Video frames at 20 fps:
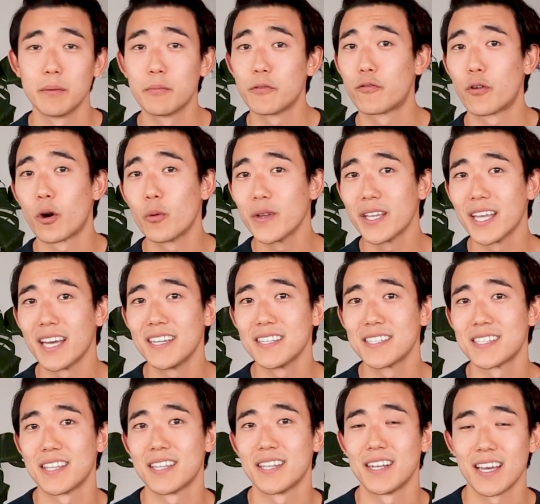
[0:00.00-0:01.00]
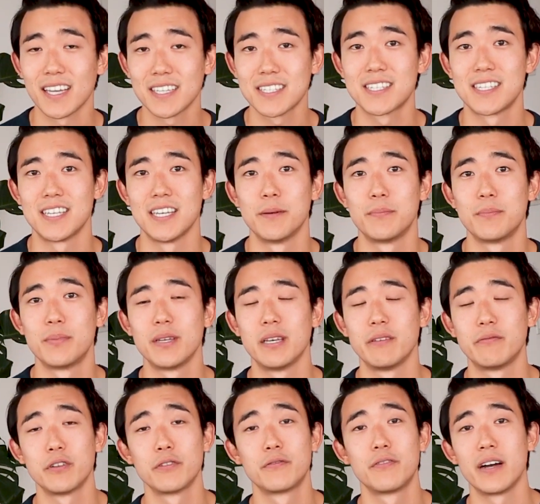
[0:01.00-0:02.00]
Now, before we get into the next tip,
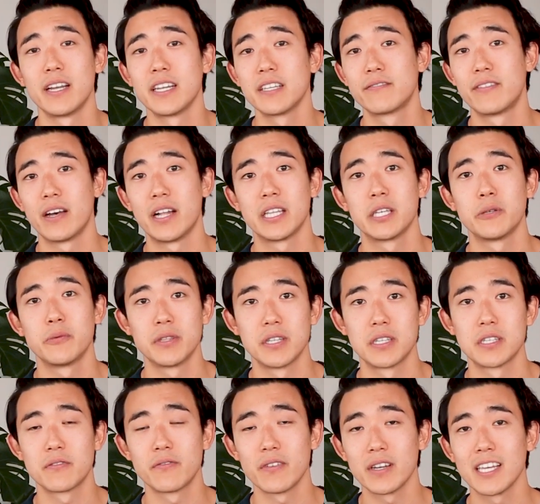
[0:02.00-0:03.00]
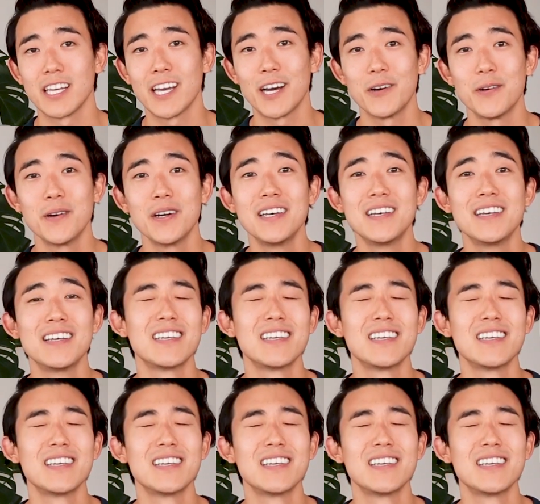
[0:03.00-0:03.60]
if you're finding value in this video,